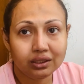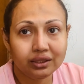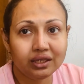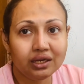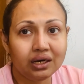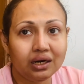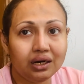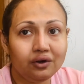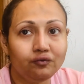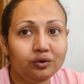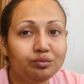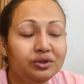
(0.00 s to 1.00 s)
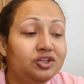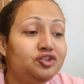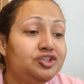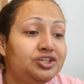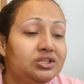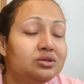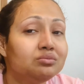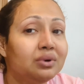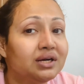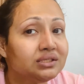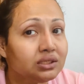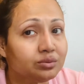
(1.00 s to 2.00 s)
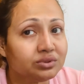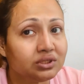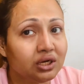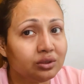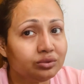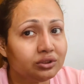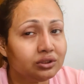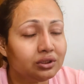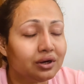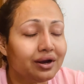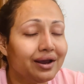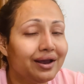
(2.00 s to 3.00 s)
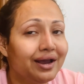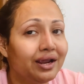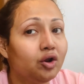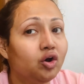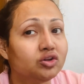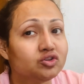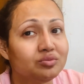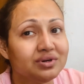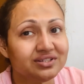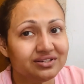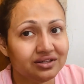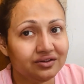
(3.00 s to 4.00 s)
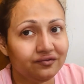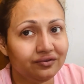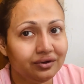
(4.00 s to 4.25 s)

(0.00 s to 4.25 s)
then I will be cheating my subscriber and also myself.